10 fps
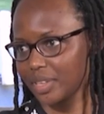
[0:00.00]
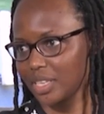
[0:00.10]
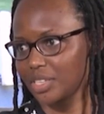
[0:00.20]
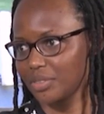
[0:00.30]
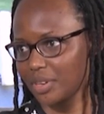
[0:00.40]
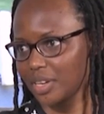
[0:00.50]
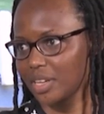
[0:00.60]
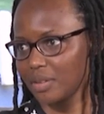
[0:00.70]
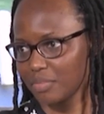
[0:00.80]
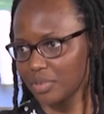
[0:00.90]
It's
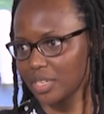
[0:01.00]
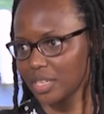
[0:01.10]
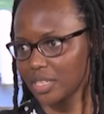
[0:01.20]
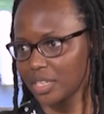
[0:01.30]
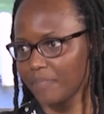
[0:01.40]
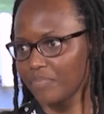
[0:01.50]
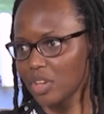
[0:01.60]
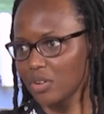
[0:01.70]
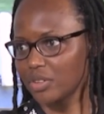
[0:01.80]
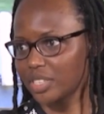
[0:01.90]
really important
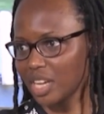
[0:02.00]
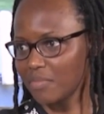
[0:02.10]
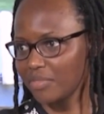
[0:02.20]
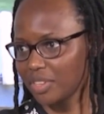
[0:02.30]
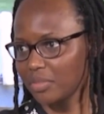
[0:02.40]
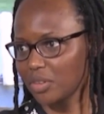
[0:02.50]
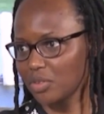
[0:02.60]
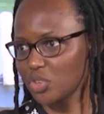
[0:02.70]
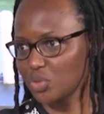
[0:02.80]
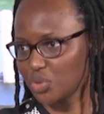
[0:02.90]
because some of them, they
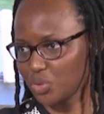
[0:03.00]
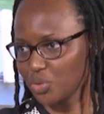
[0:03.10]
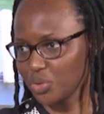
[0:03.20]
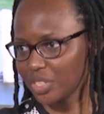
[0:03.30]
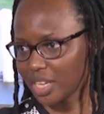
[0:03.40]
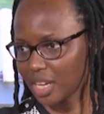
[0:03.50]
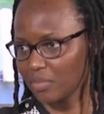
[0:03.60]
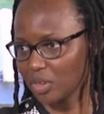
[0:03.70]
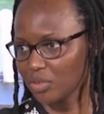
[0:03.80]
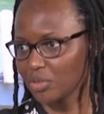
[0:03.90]
want to do
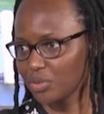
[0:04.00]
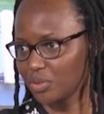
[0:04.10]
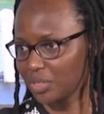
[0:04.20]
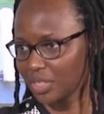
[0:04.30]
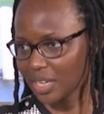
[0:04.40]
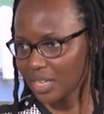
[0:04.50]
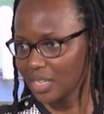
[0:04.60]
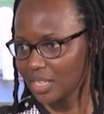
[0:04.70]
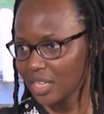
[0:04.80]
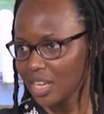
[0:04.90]
STEM, they want to do
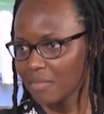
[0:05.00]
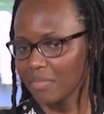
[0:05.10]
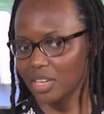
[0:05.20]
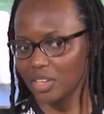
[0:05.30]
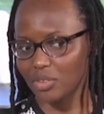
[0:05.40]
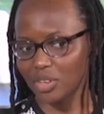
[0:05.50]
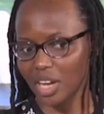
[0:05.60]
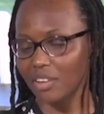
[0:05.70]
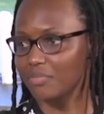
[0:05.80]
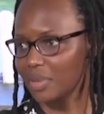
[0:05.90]
studies, but they don't
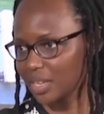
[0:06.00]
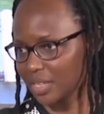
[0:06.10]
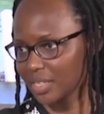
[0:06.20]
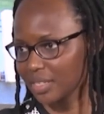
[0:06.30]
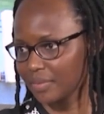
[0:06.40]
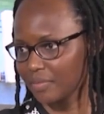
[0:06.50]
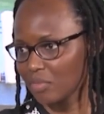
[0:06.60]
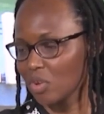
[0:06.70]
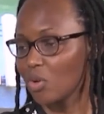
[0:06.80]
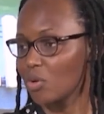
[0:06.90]
have means,
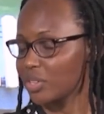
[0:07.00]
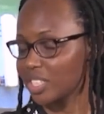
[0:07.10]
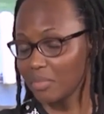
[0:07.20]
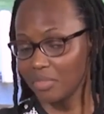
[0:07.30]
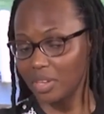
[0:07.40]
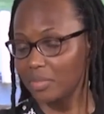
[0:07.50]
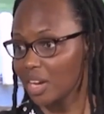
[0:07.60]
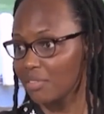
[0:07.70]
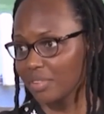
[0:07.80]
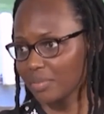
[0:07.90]
or some of them, they have